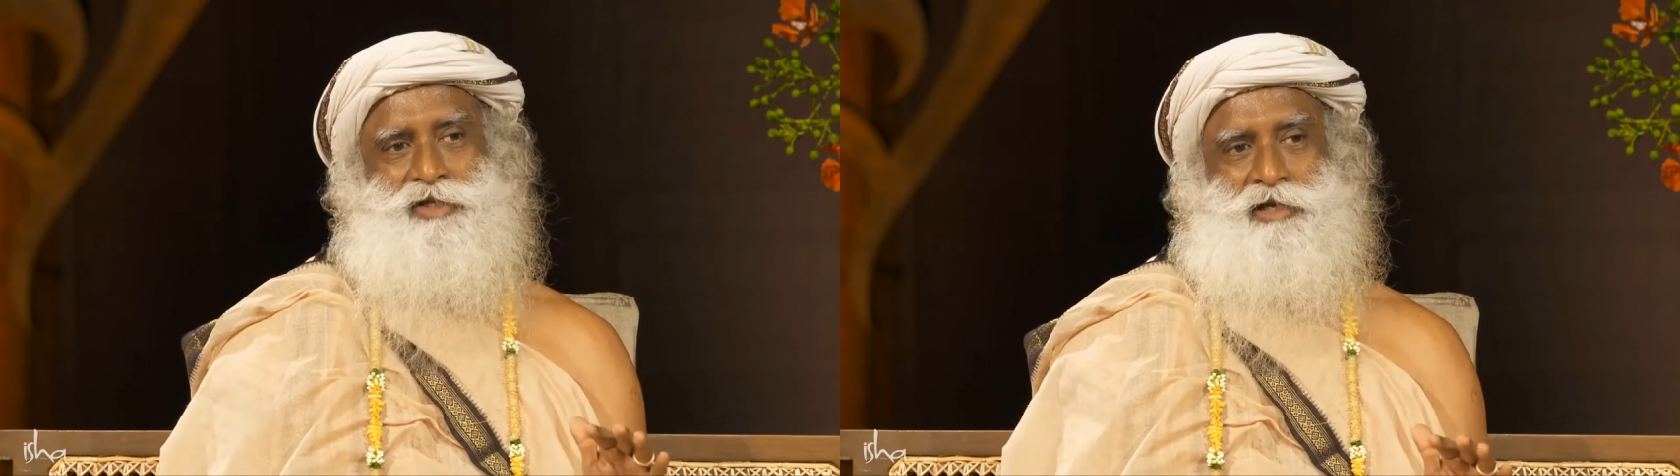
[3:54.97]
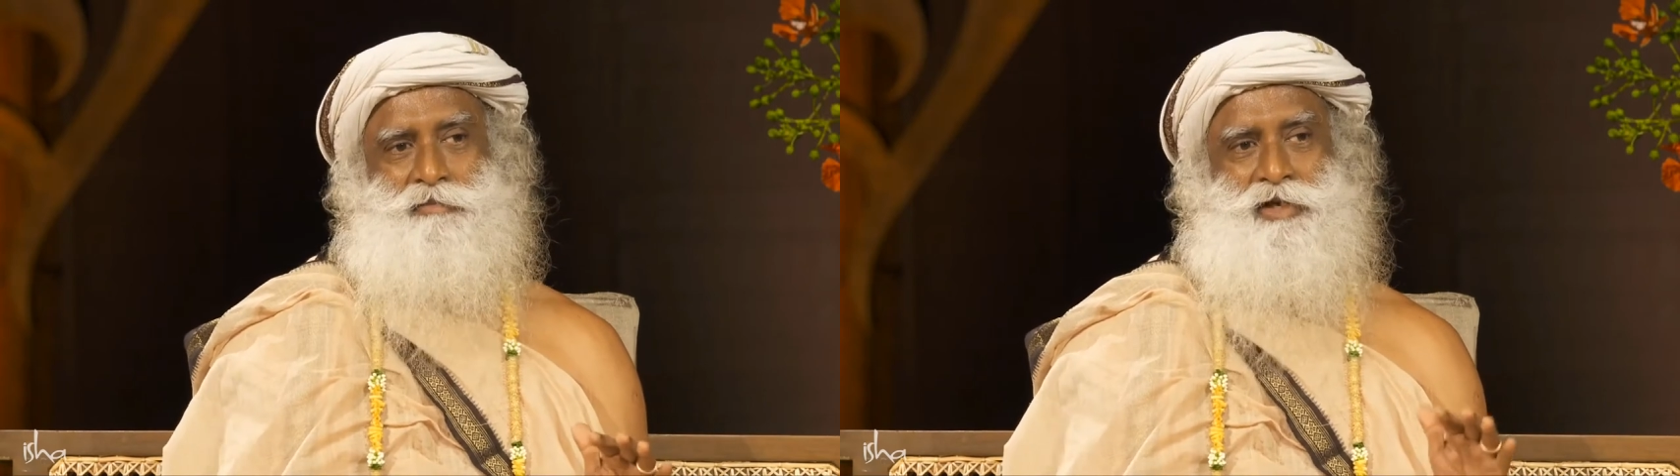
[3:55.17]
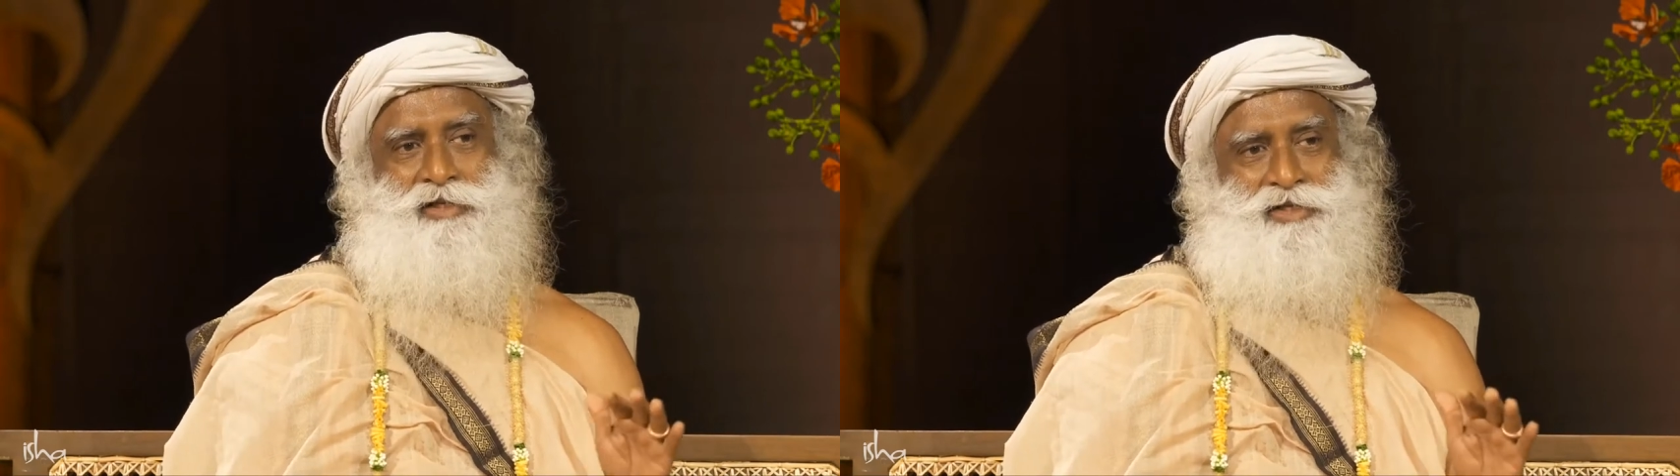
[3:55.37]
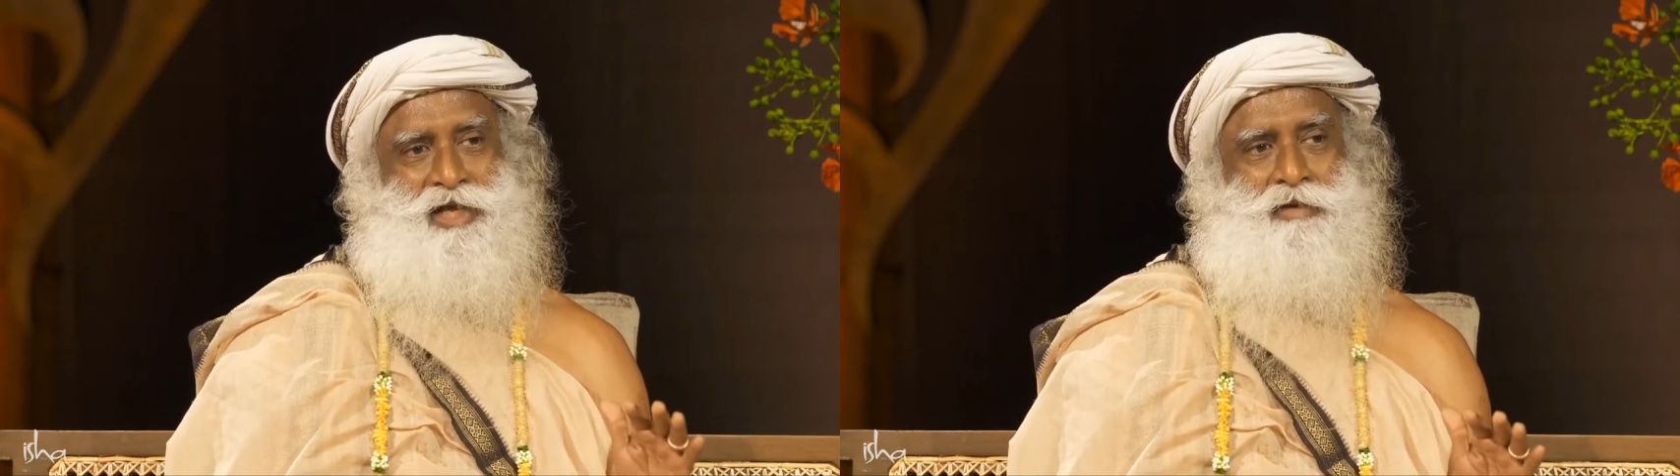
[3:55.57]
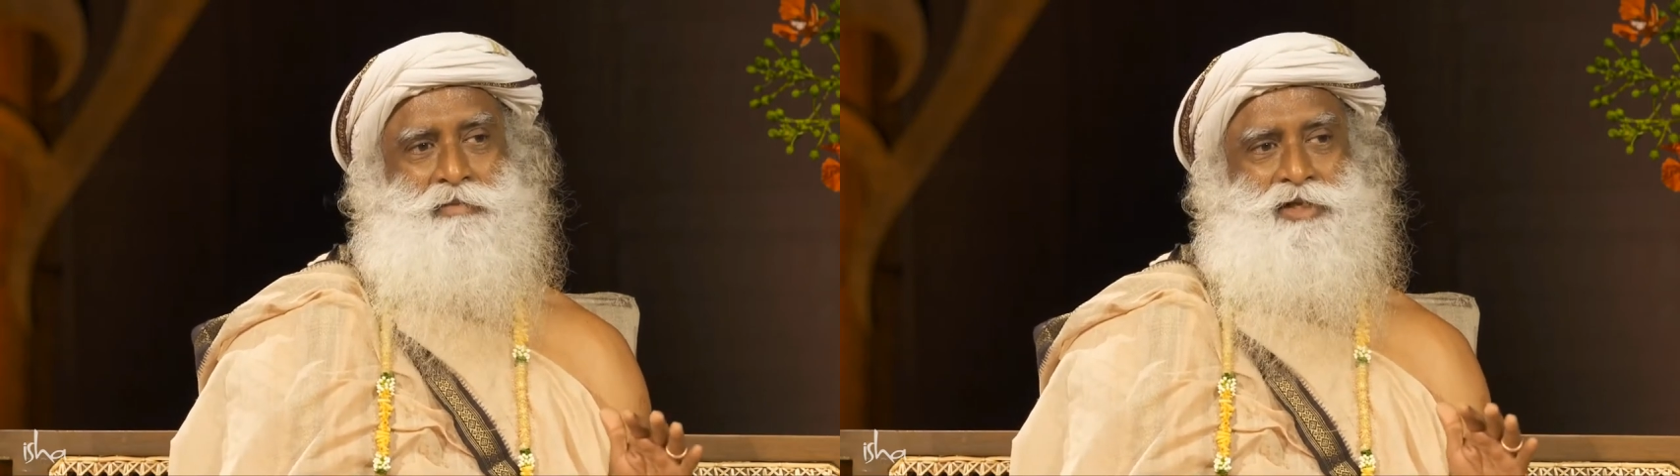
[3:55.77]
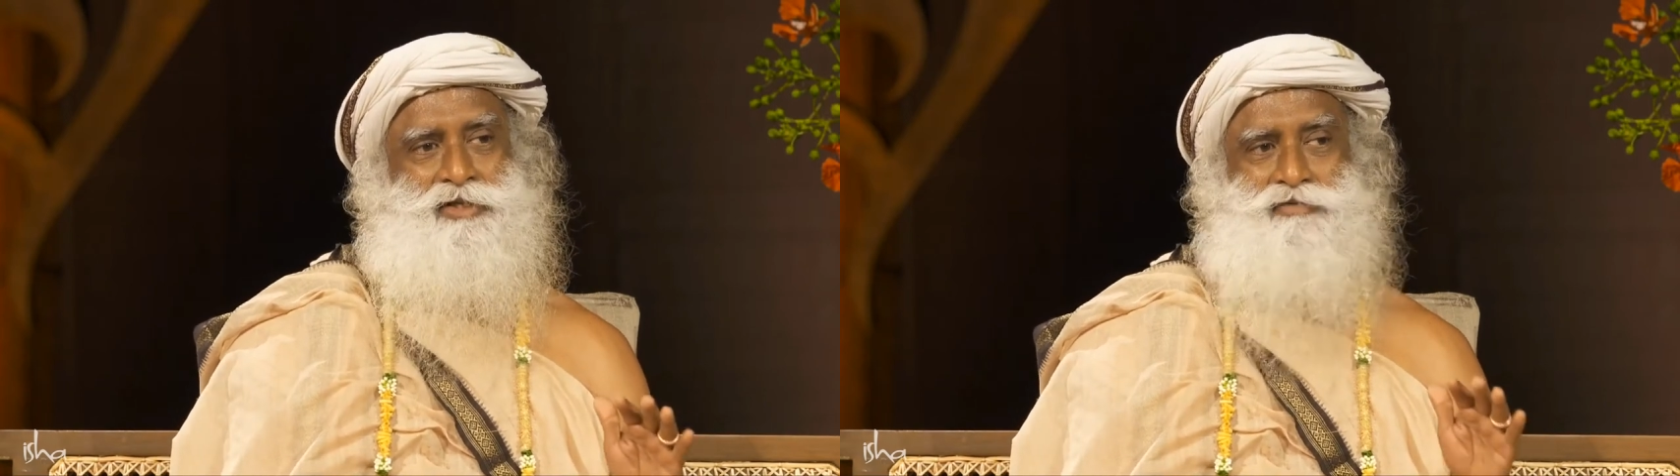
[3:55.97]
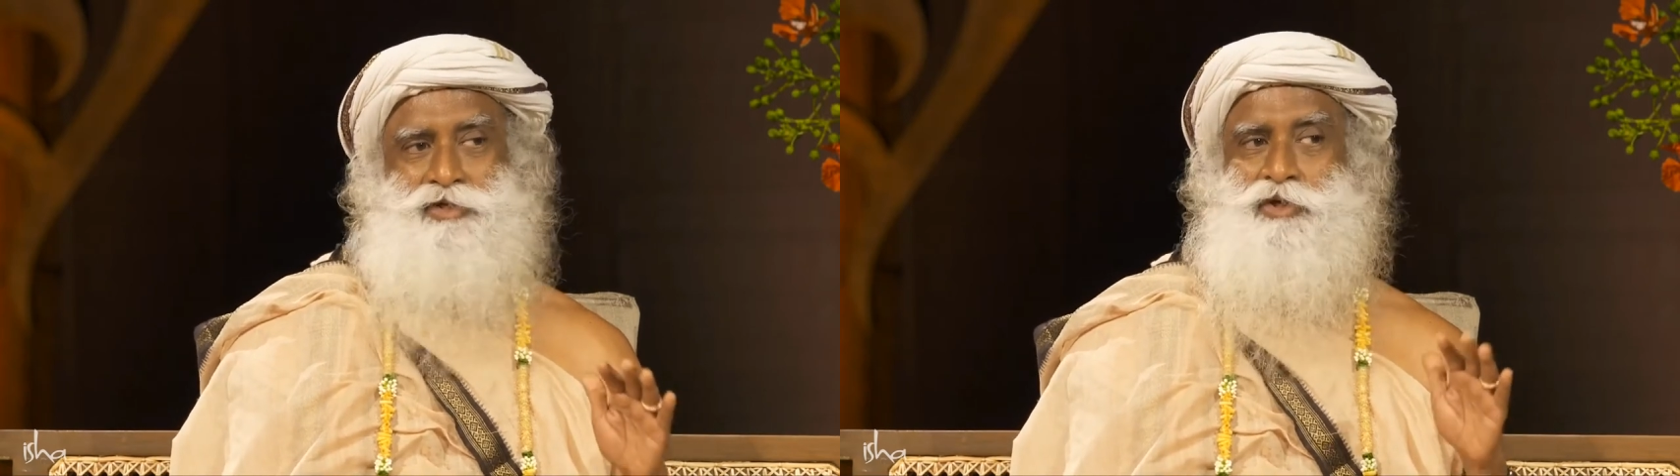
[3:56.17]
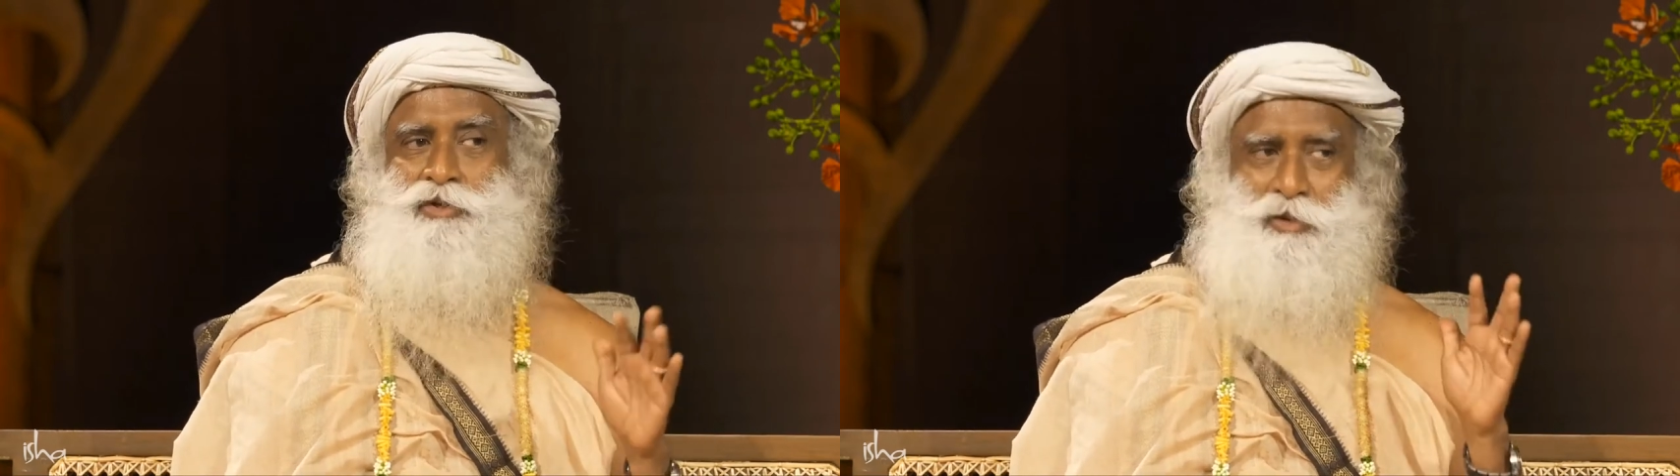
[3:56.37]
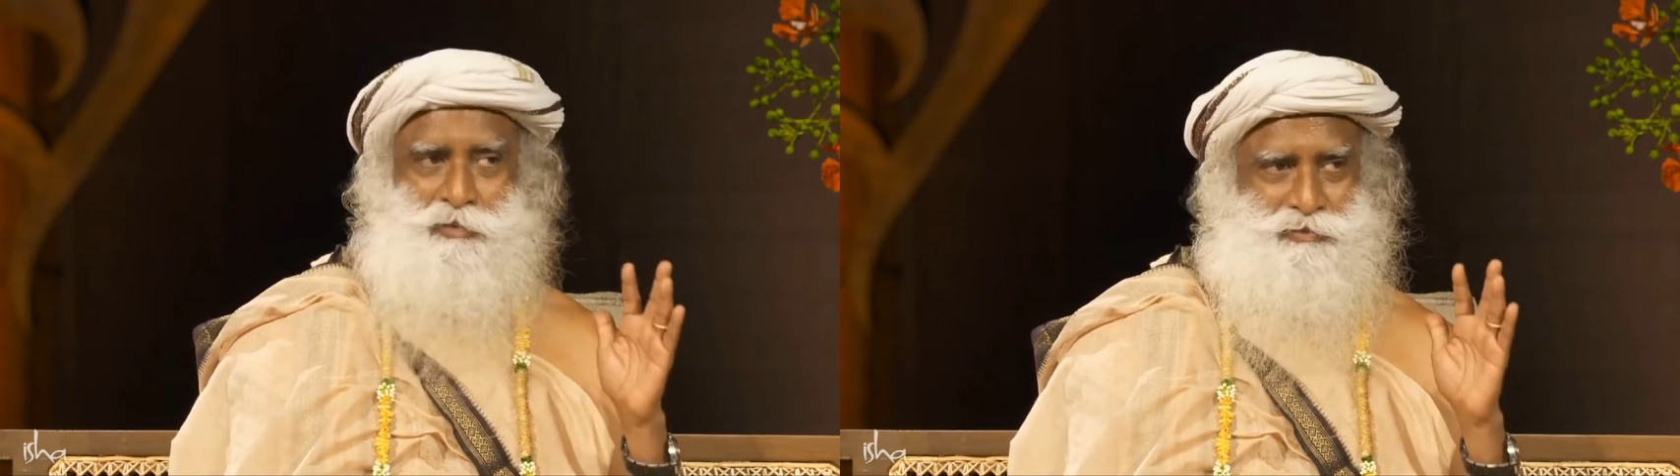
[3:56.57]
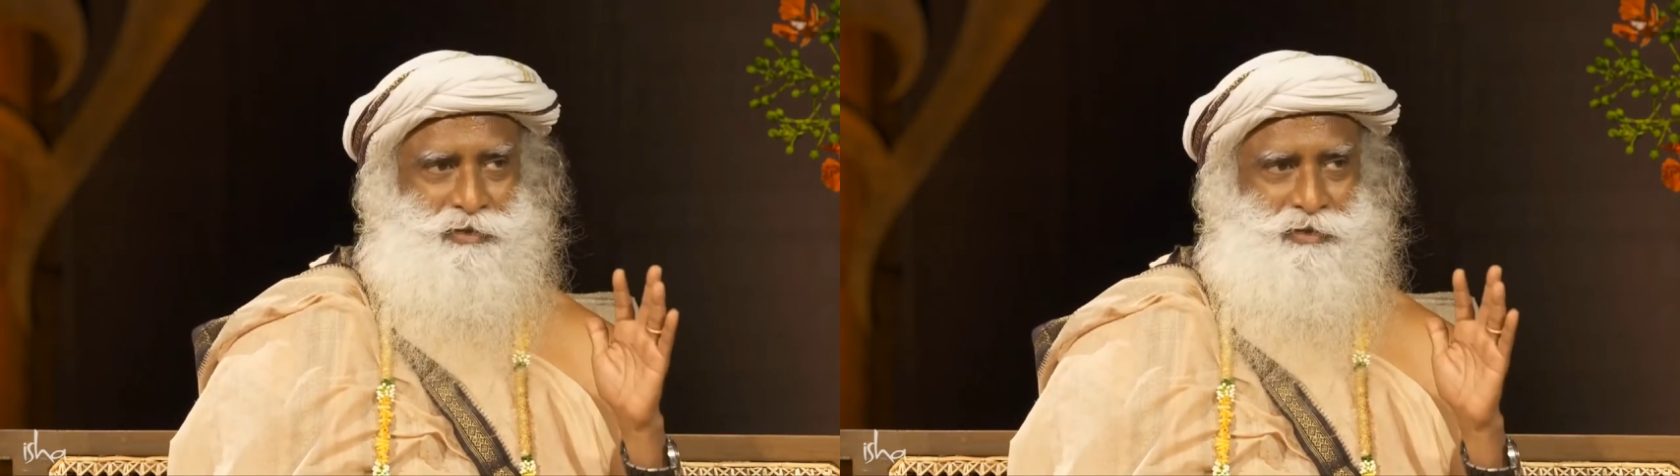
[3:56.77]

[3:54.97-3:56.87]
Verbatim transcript: eight months, nine months, we don't know,